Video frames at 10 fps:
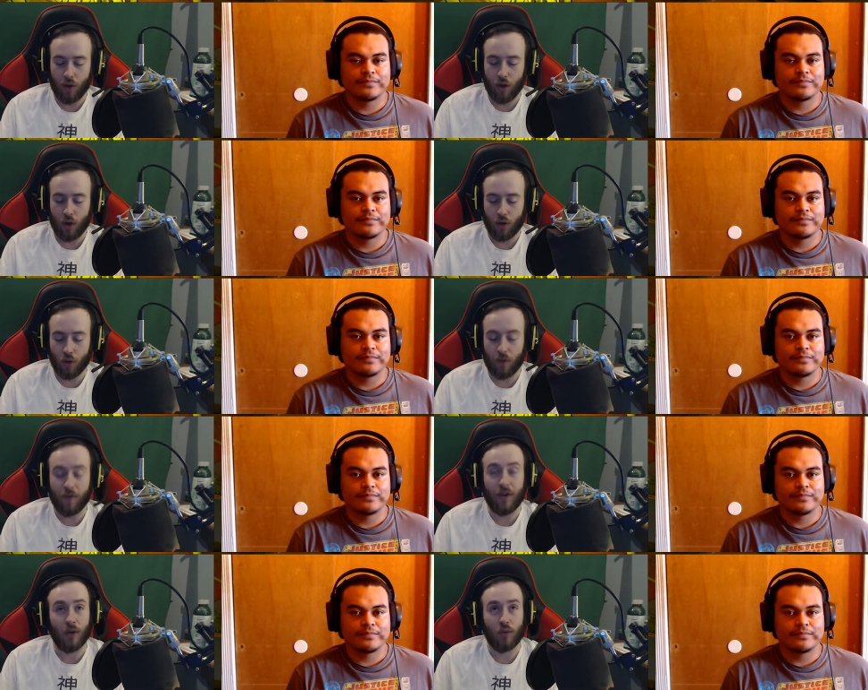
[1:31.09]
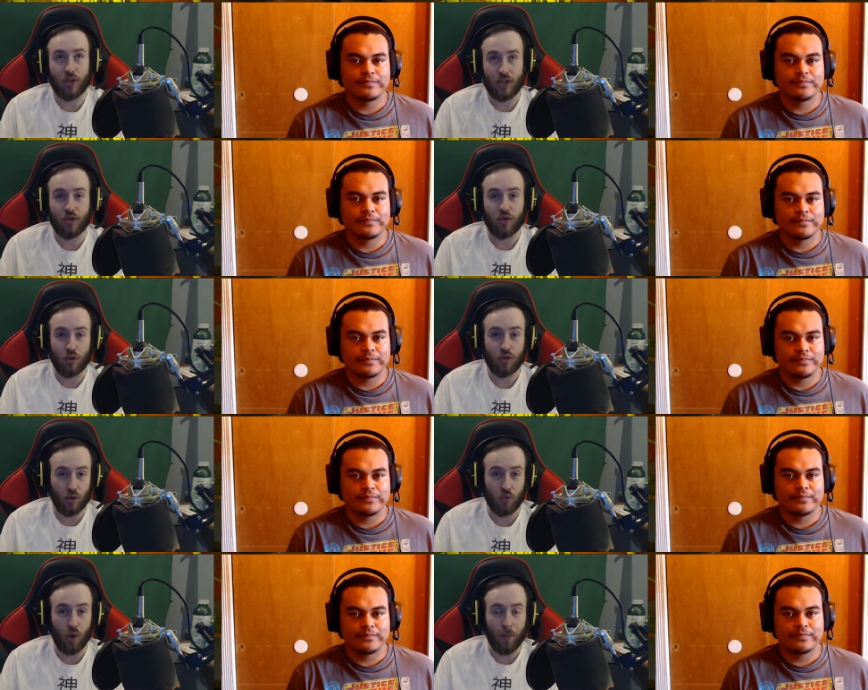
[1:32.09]
Speaker 1: Thorfinn was introduced to
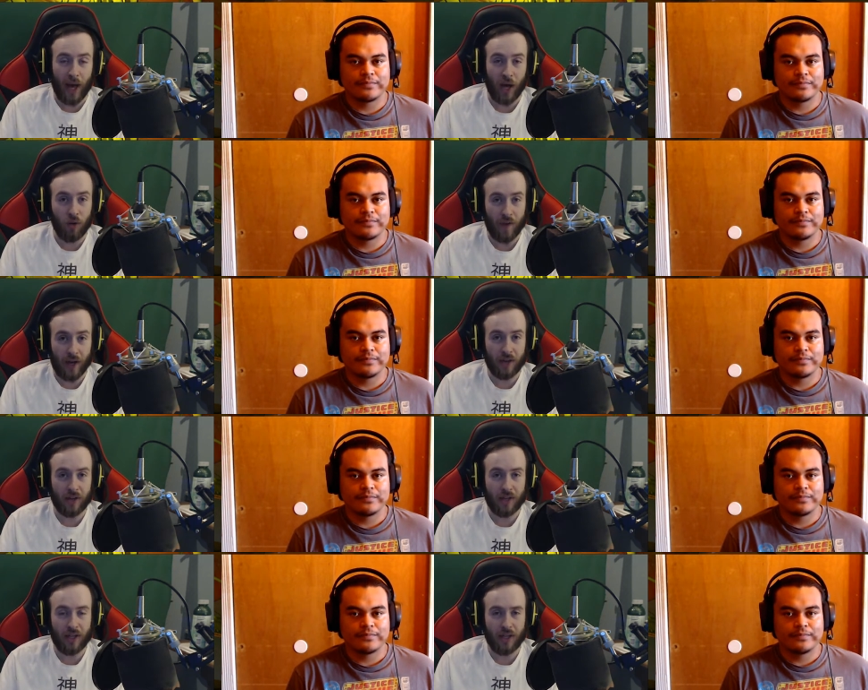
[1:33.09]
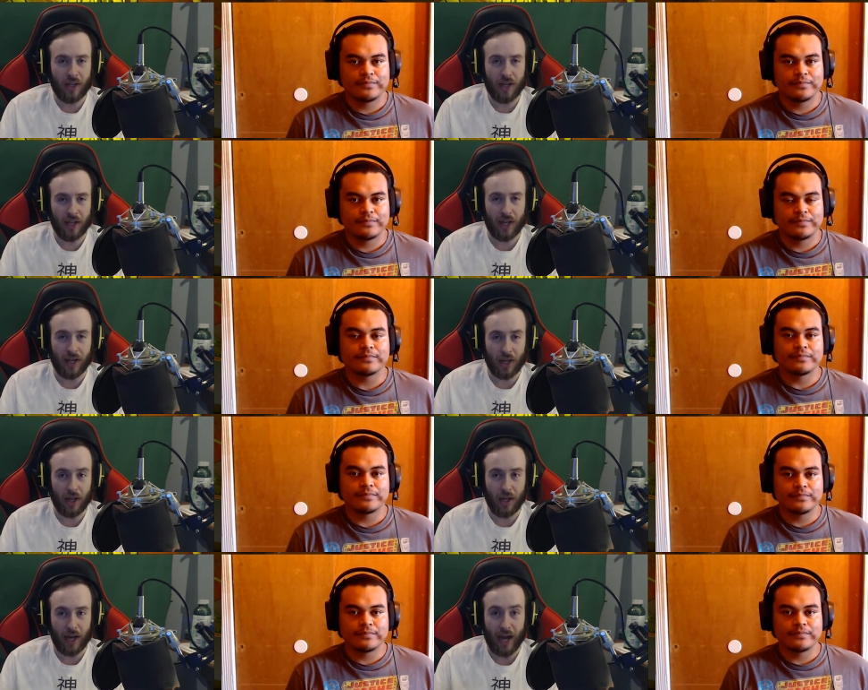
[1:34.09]
real battle finally, like mm-hmm.
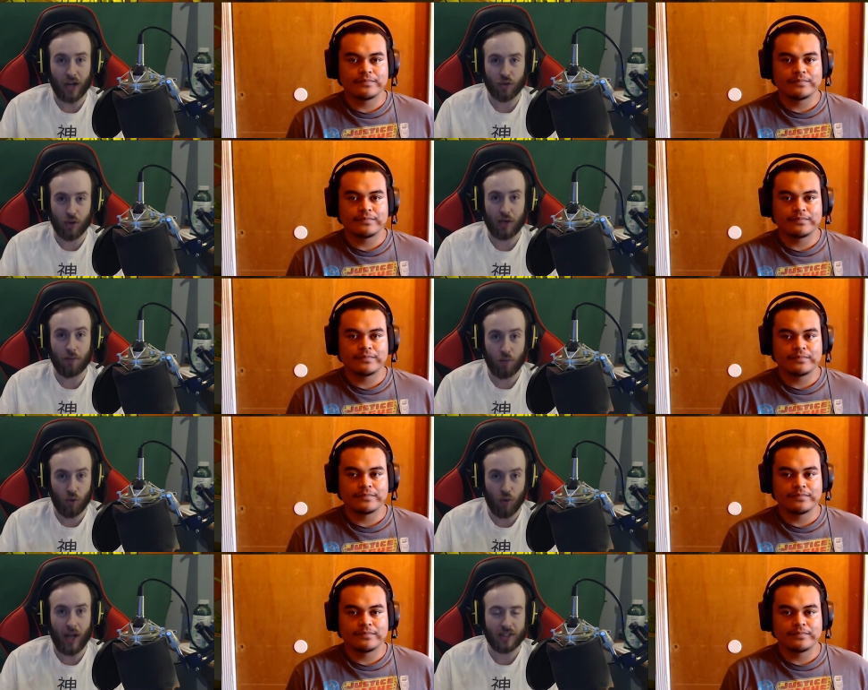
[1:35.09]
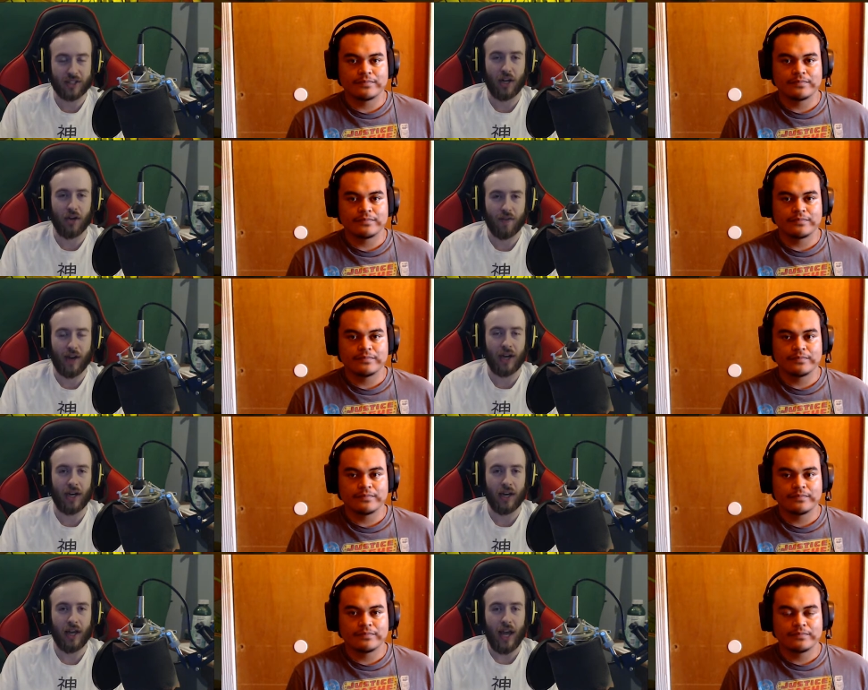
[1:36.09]
an actual like grand scale fighting,
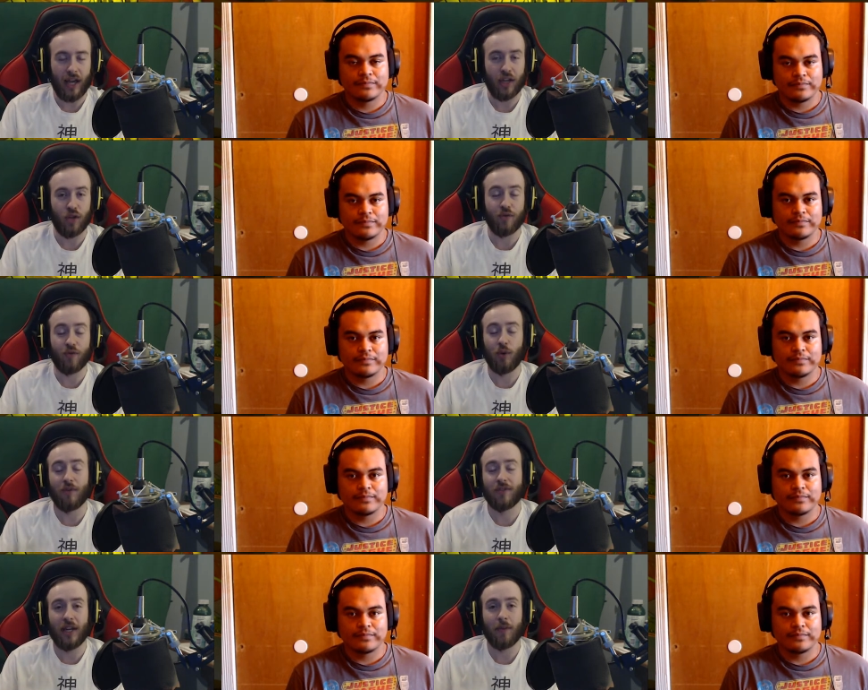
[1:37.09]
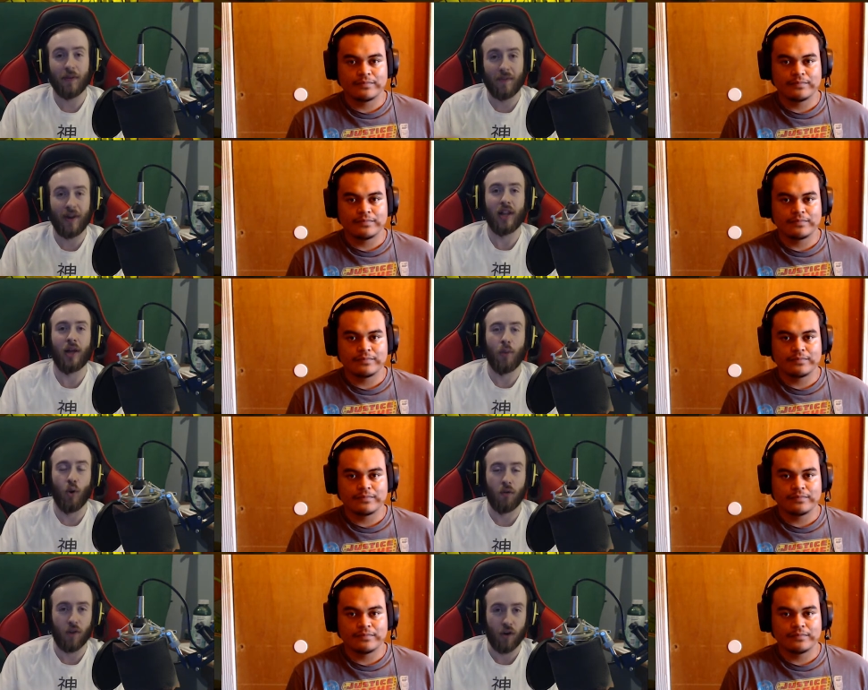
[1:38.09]
and you we've seen him develop
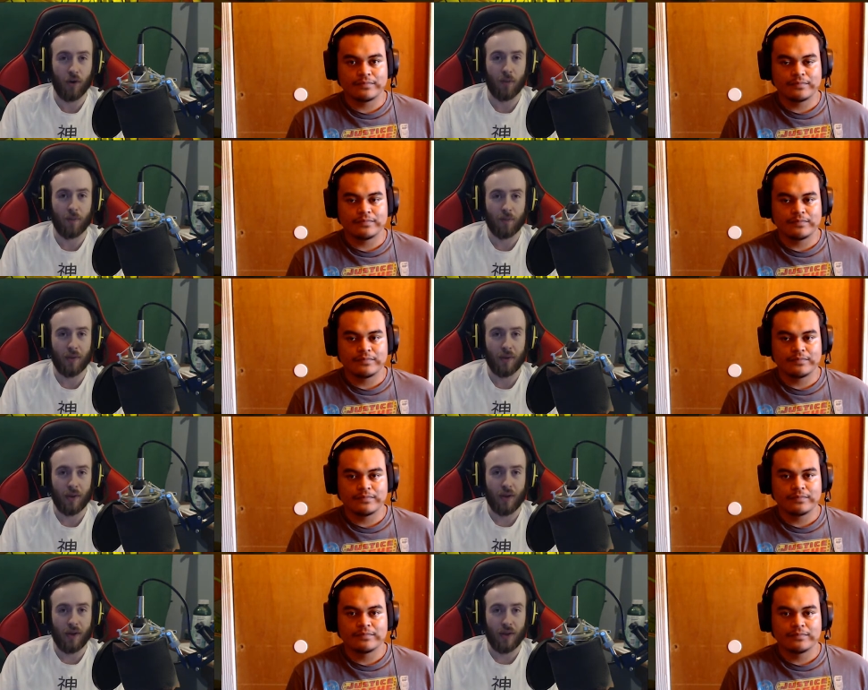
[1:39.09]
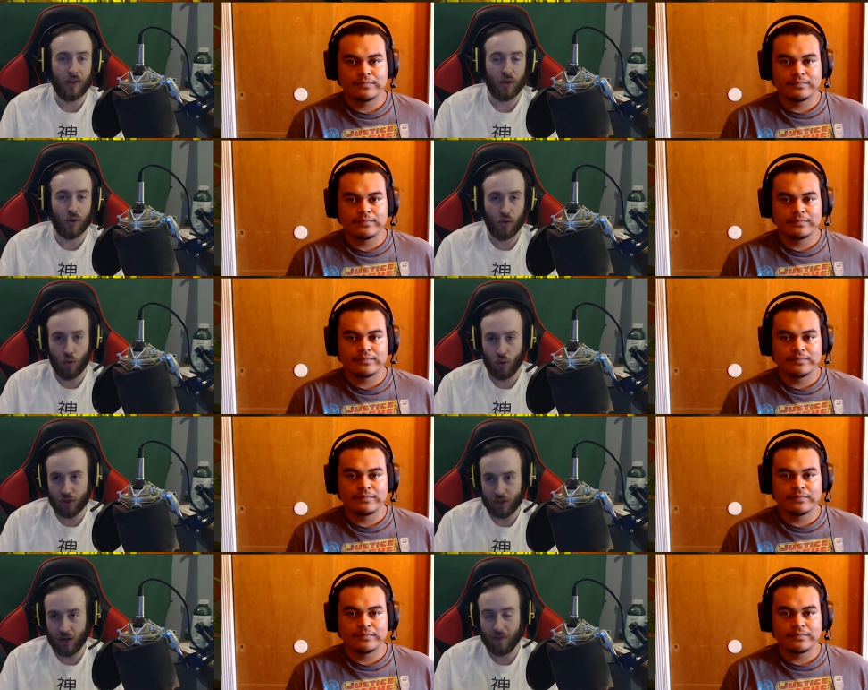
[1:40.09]
over the course
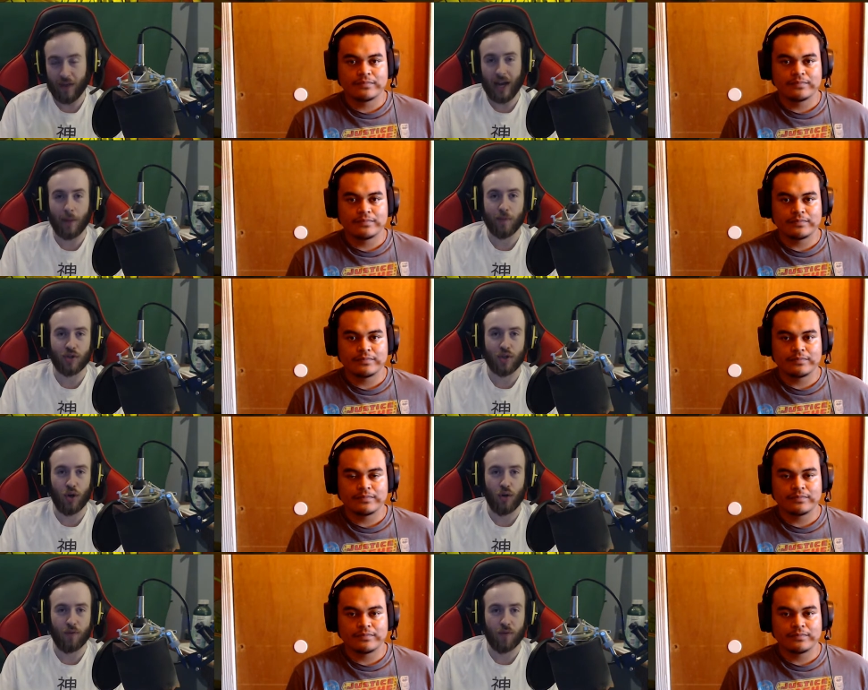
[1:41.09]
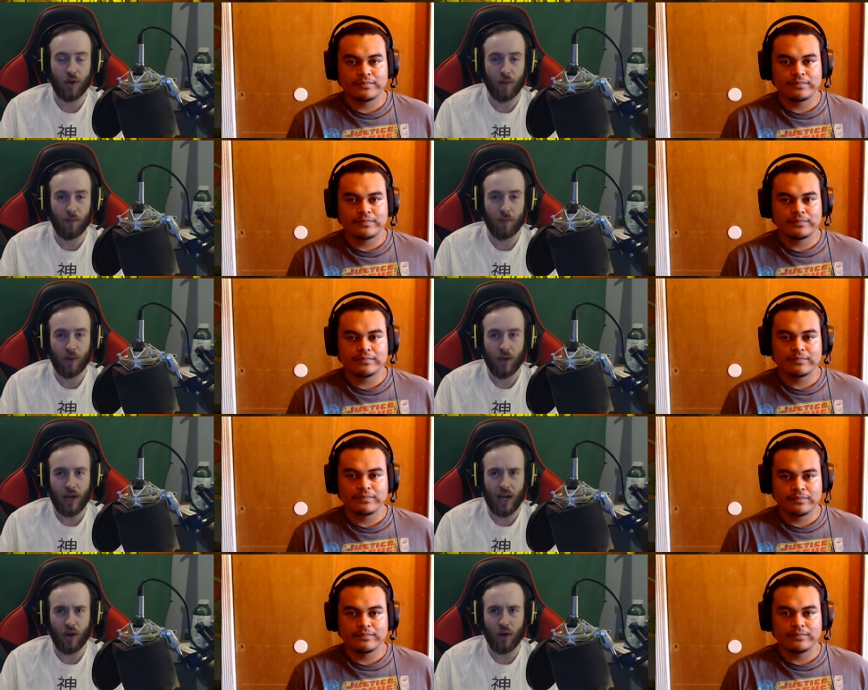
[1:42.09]
of that episode. From I
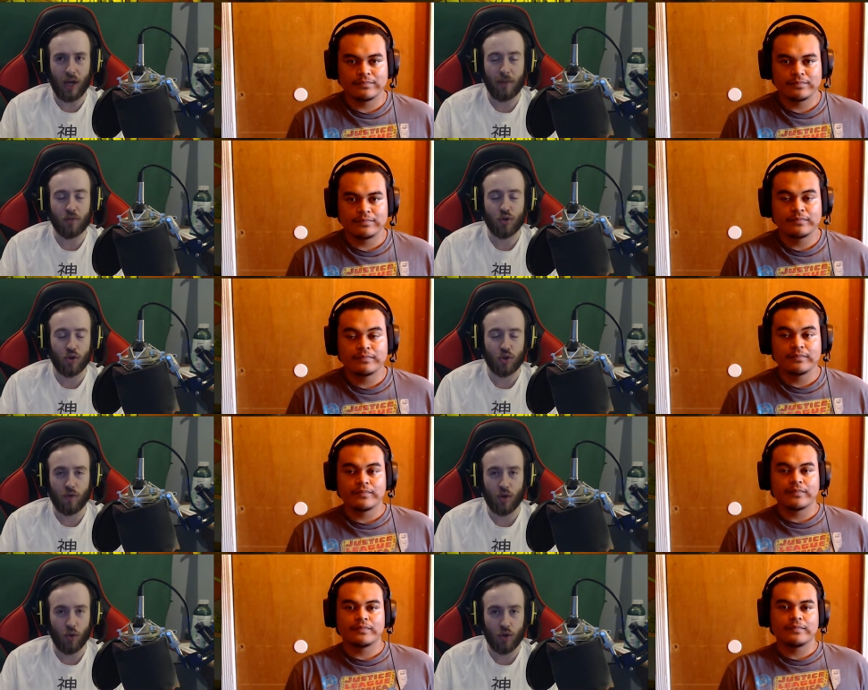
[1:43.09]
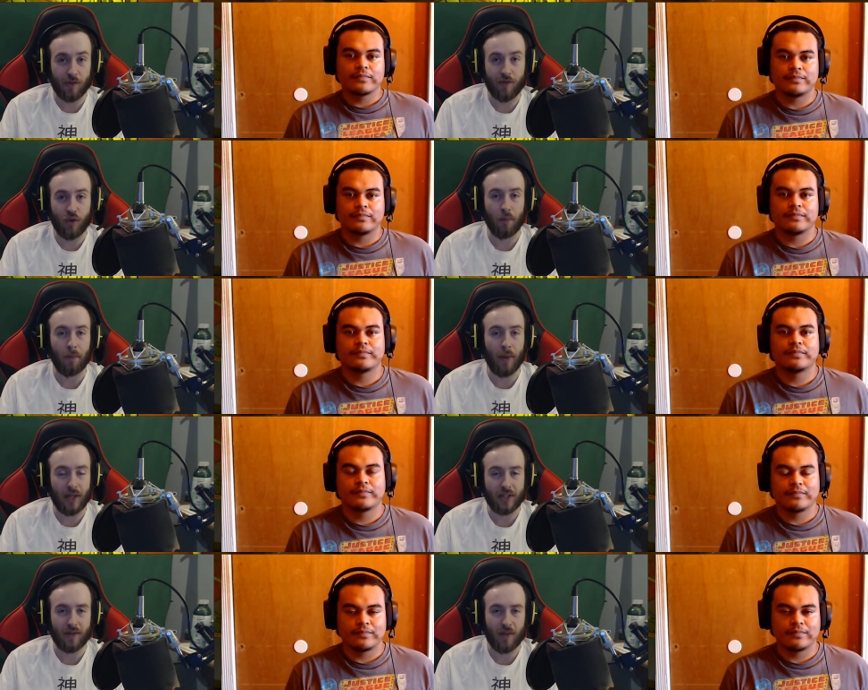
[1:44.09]
don't know, I'm sure it's over a course of a few months
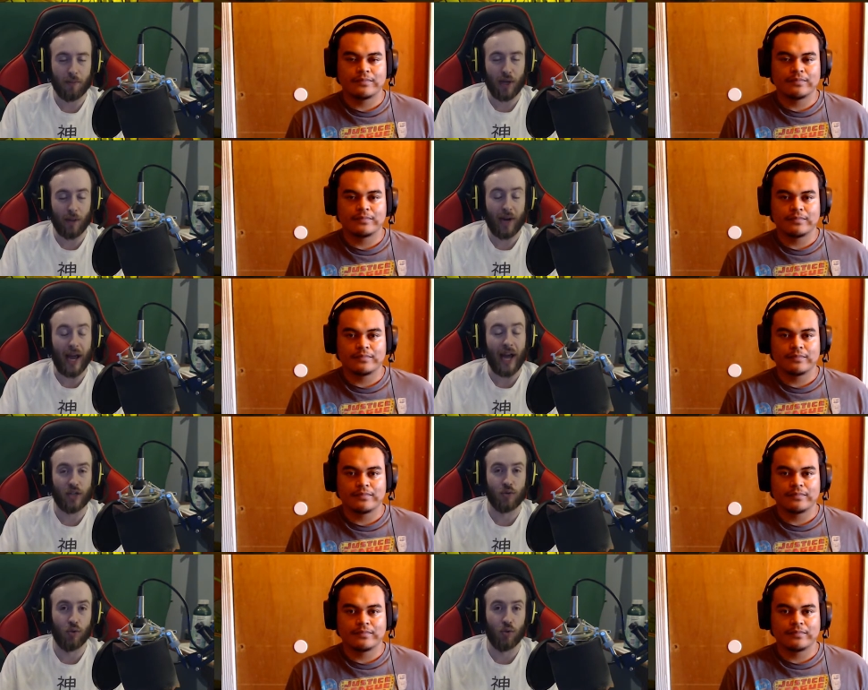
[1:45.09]
of him becoming an actual